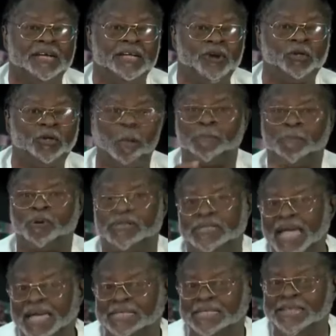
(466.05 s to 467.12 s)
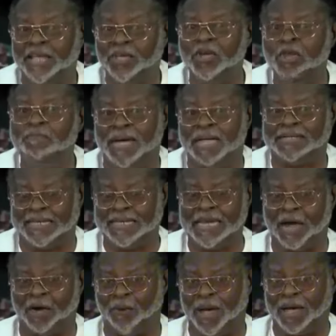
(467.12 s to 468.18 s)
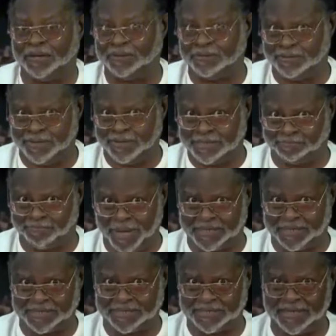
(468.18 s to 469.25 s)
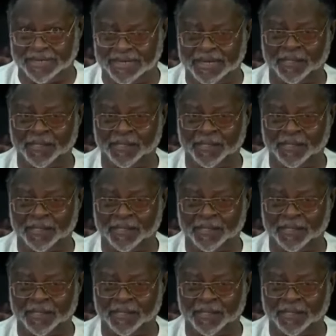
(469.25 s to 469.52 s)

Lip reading: not to protect the humans in our space,